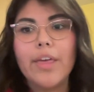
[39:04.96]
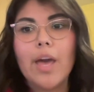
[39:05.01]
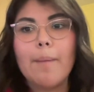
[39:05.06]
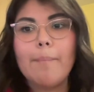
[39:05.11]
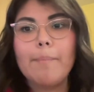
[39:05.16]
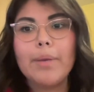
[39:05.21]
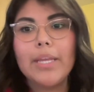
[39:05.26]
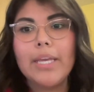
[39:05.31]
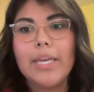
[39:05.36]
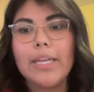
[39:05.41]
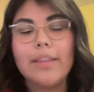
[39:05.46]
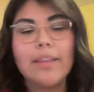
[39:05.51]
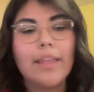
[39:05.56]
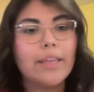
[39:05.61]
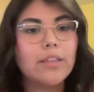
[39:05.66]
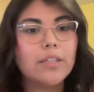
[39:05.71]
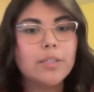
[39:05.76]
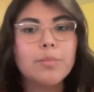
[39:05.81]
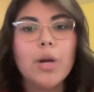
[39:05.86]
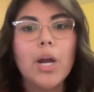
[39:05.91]
the company and
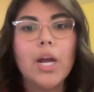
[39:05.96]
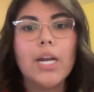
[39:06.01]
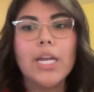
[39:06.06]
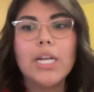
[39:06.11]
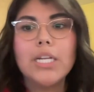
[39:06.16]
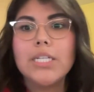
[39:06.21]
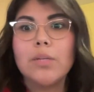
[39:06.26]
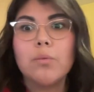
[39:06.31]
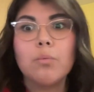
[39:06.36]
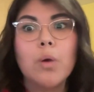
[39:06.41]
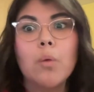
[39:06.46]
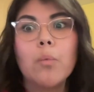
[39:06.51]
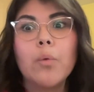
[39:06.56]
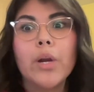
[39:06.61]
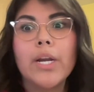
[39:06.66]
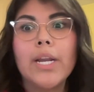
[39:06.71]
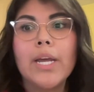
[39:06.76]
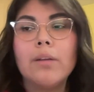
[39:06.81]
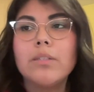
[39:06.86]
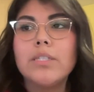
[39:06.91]
like this product and what we're
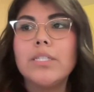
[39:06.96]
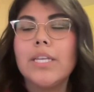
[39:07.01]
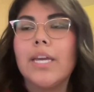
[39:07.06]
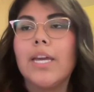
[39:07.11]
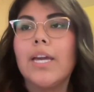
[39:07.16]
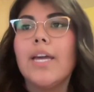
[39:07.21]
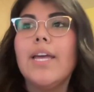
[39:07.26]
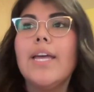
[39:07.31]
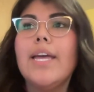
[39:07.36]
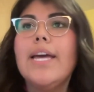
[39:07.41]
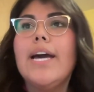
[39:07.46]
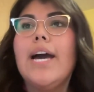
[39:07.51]
announcing.